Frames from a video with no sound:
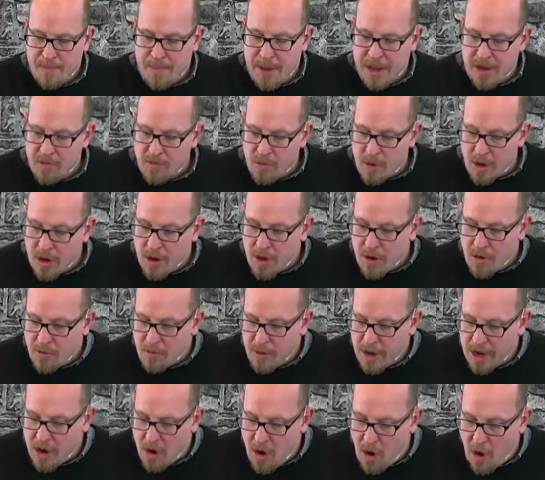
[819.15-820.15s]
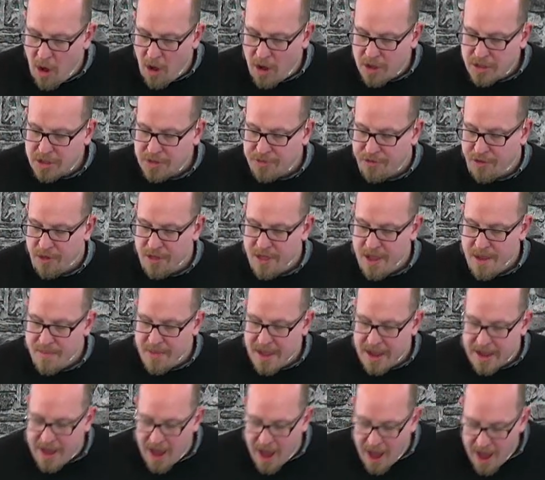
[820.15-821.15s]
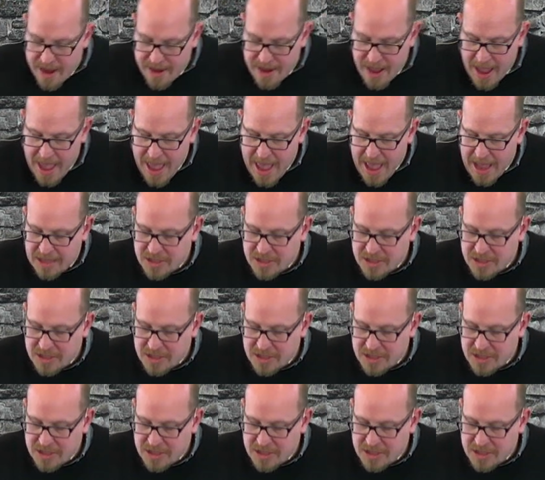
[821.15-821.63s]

Peter re- recalls for them that God